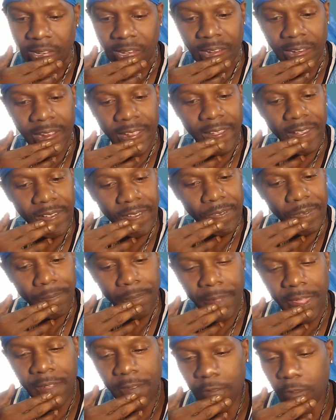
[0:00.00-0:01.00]
Today is
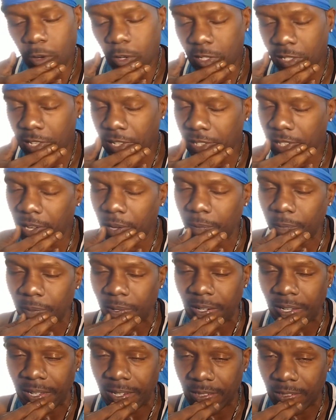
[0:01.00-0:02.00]
May 14th, I
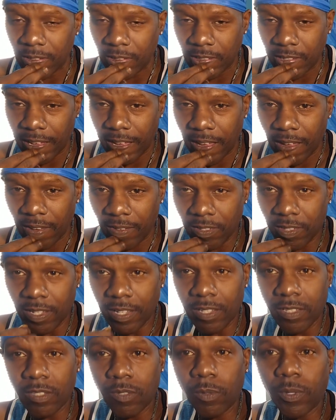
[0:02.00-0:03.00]
believe,
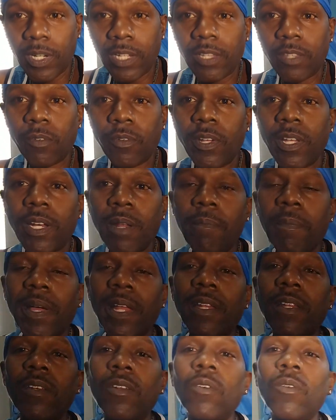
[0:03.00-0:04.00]
2023, and I'm
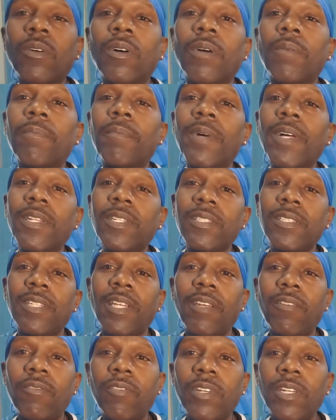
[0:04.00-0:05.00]
about to do a Mother's
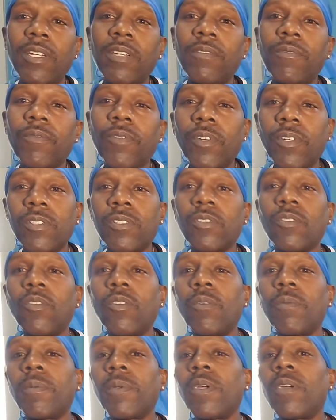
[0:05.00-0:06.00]
Day reading for the
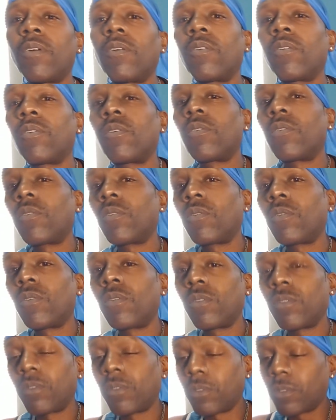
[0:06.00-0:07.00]

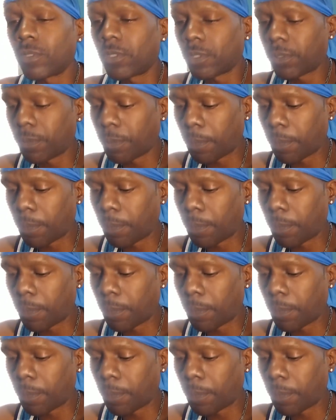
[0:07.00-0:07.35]
Scorpios.